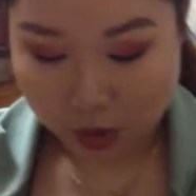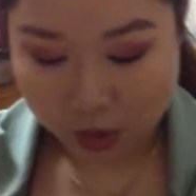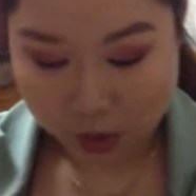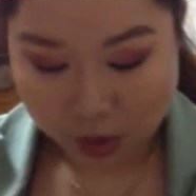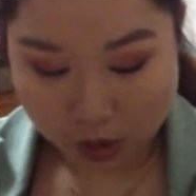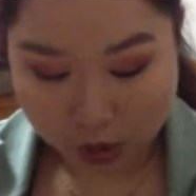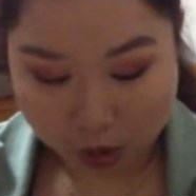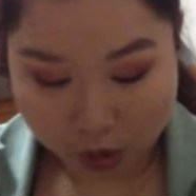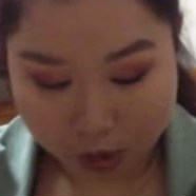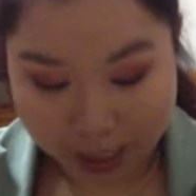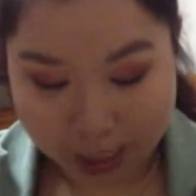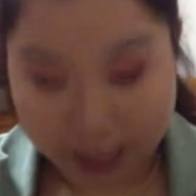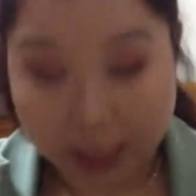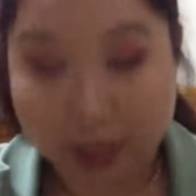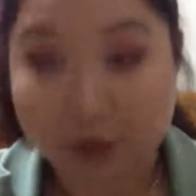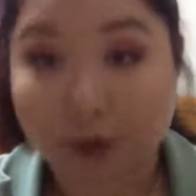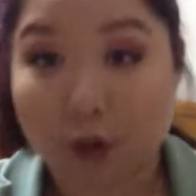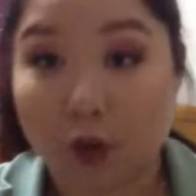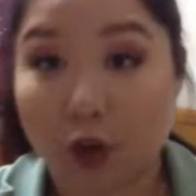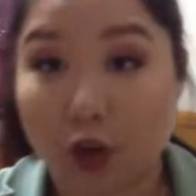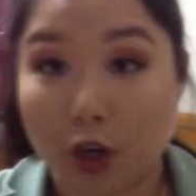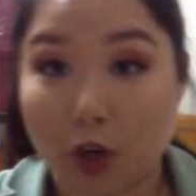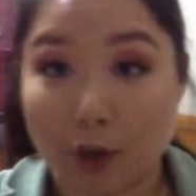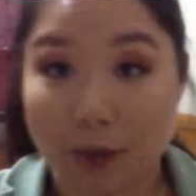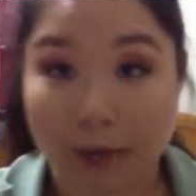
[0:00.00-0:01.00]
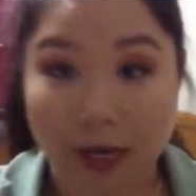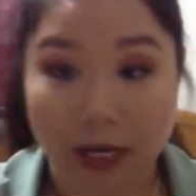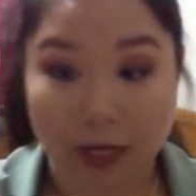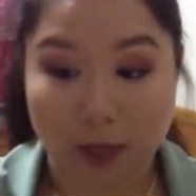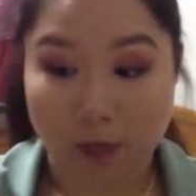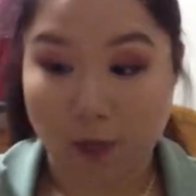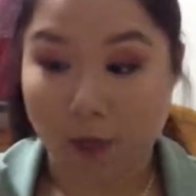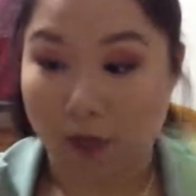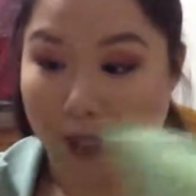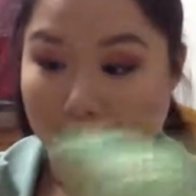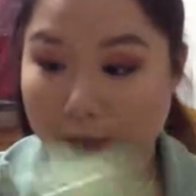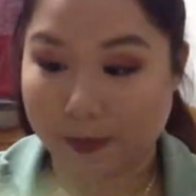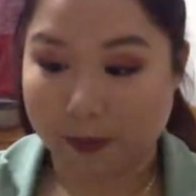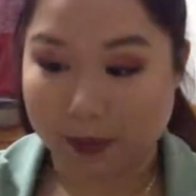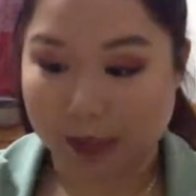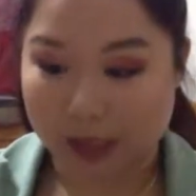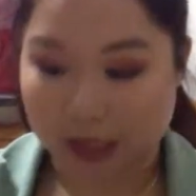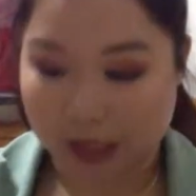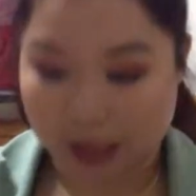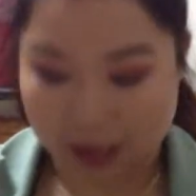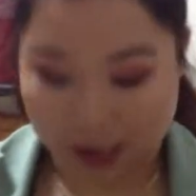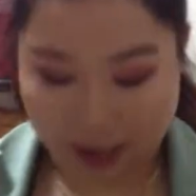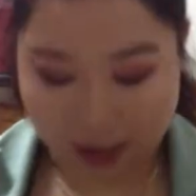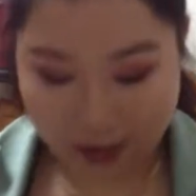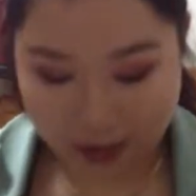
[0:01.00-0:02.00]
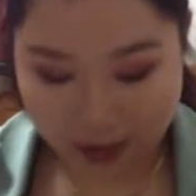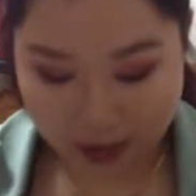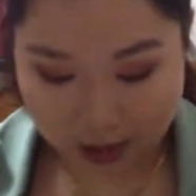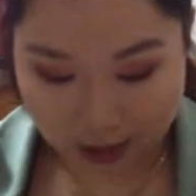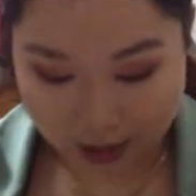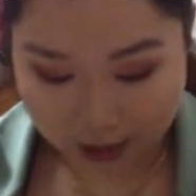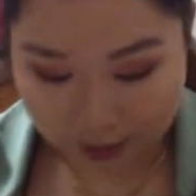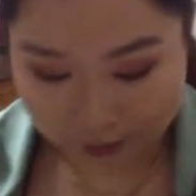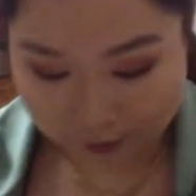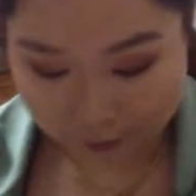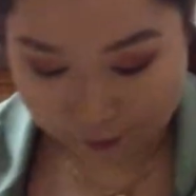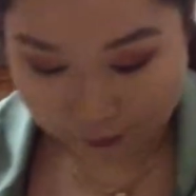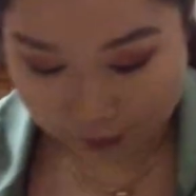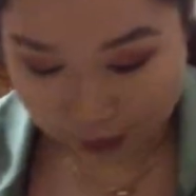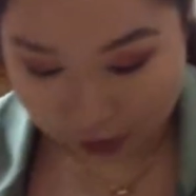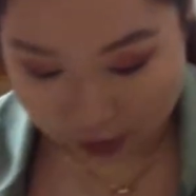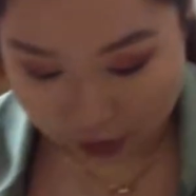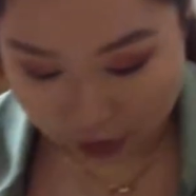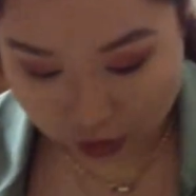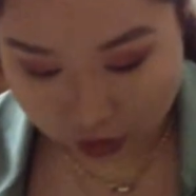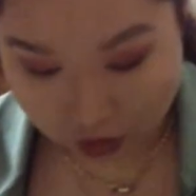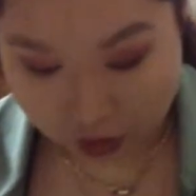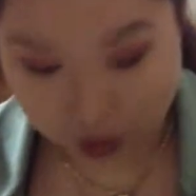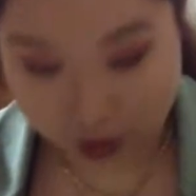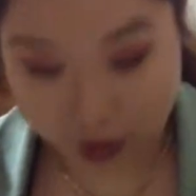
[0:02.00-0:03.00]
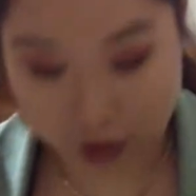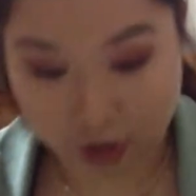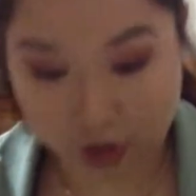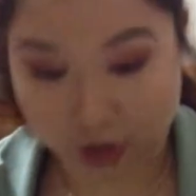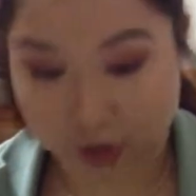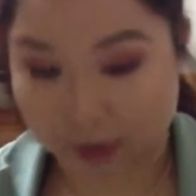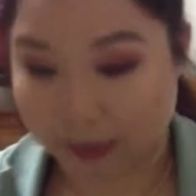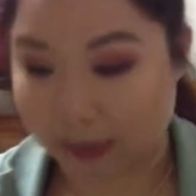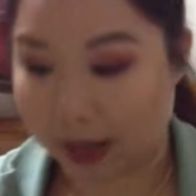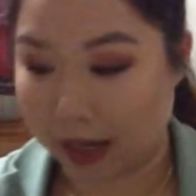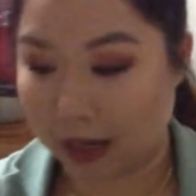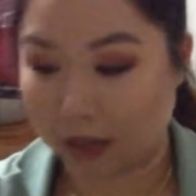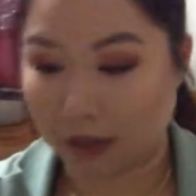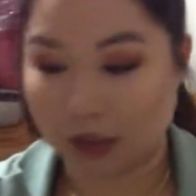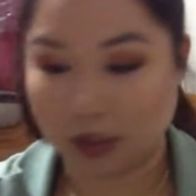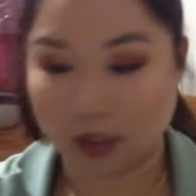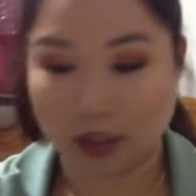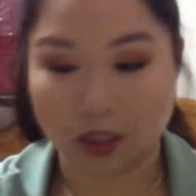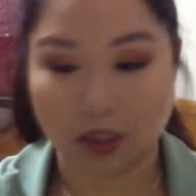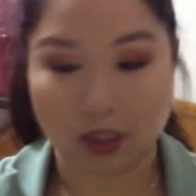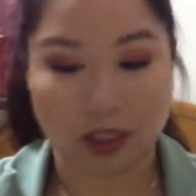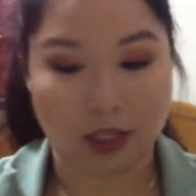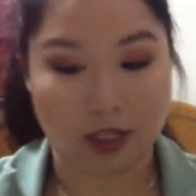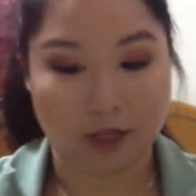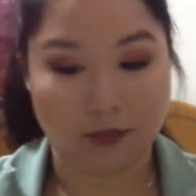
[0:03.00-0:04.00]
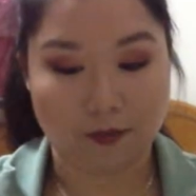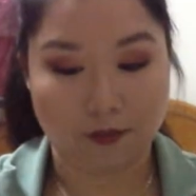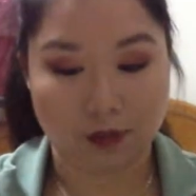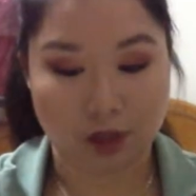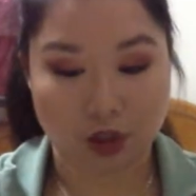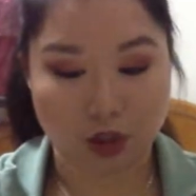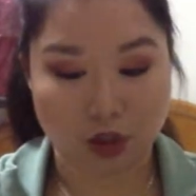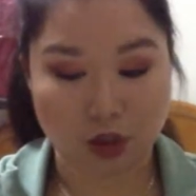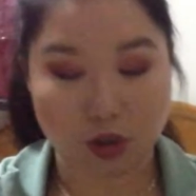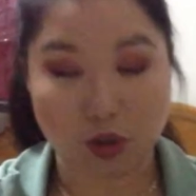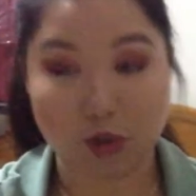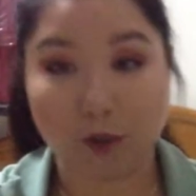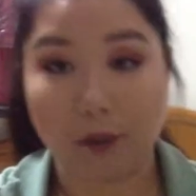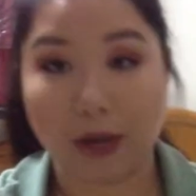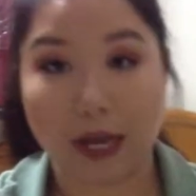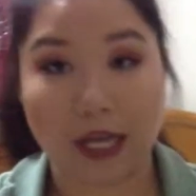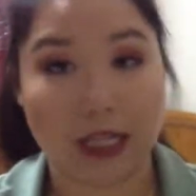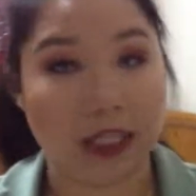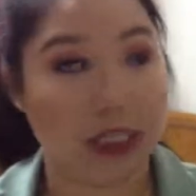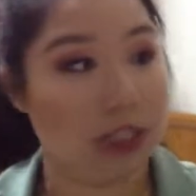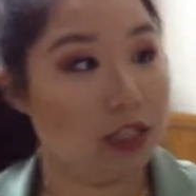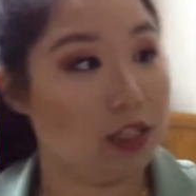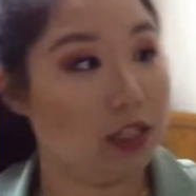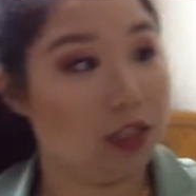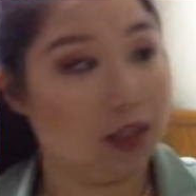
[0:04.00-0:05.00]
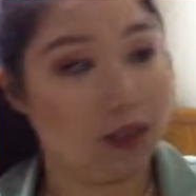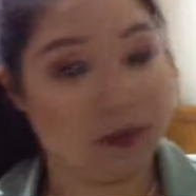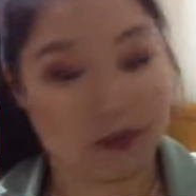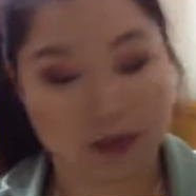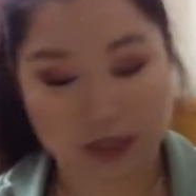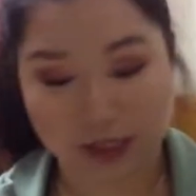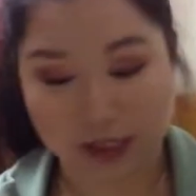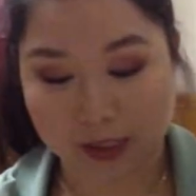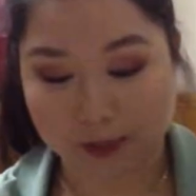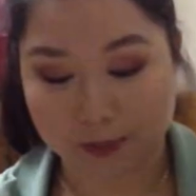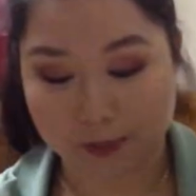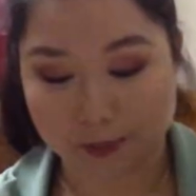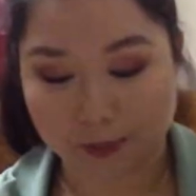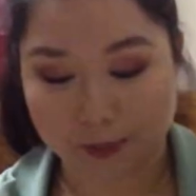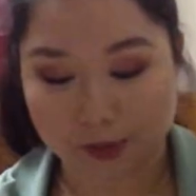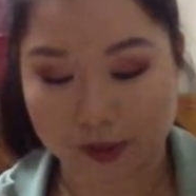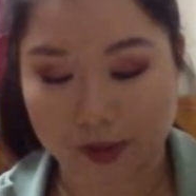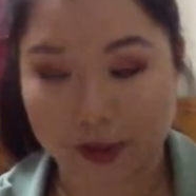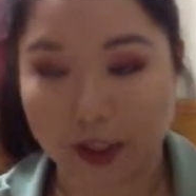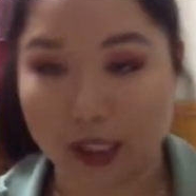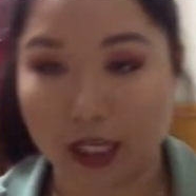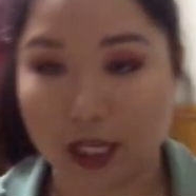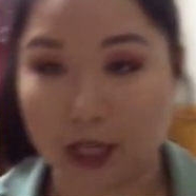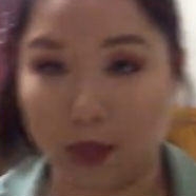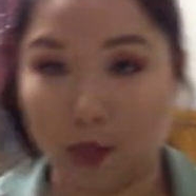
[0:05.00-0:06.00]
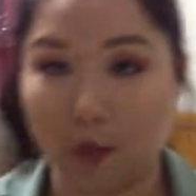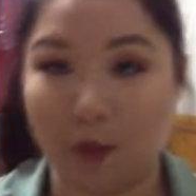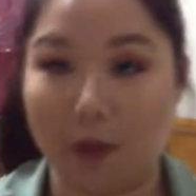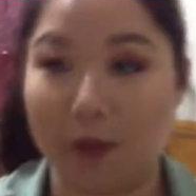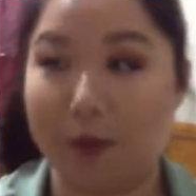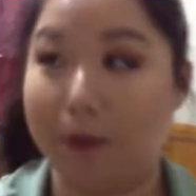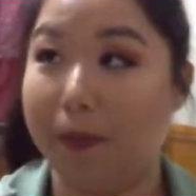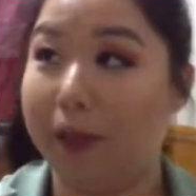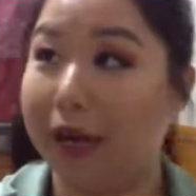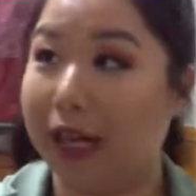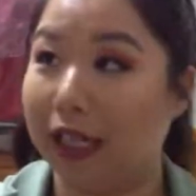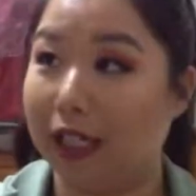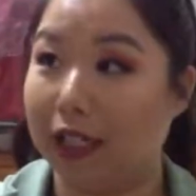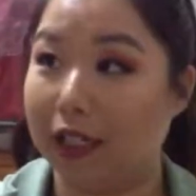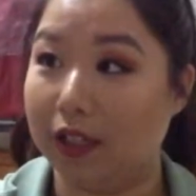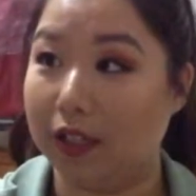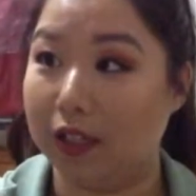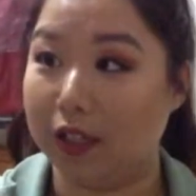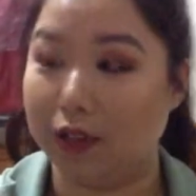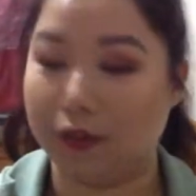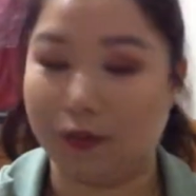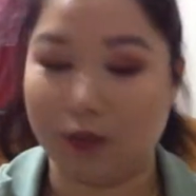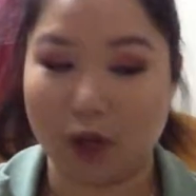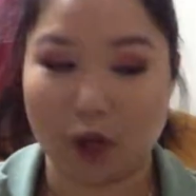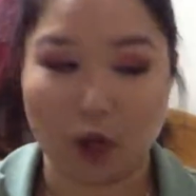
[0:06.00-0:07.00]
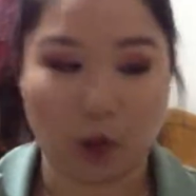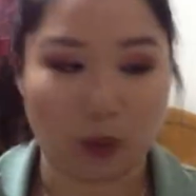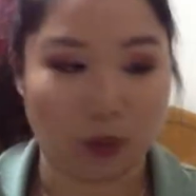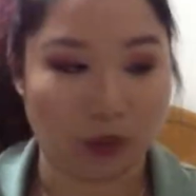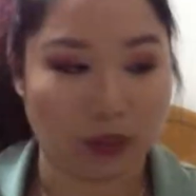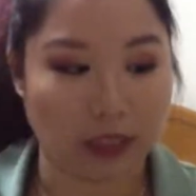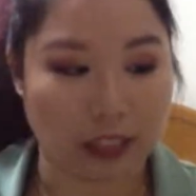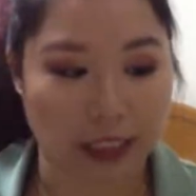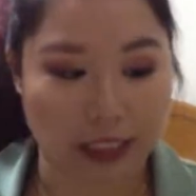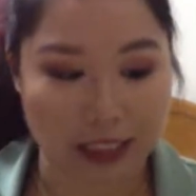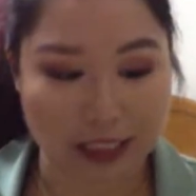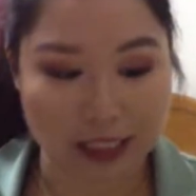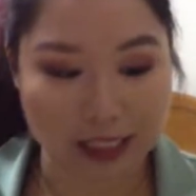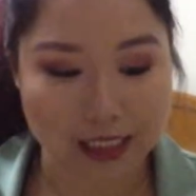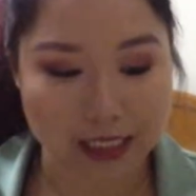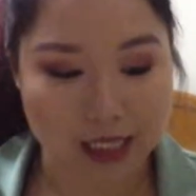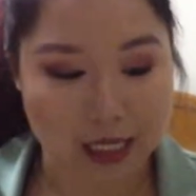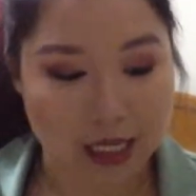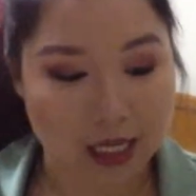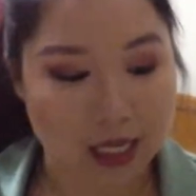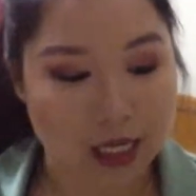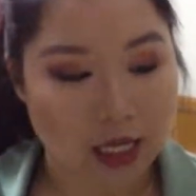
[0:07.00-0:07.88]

So as for makeup wipes, I finished a good amount. I finished 2 packets of Simple and 1 packet of Olays.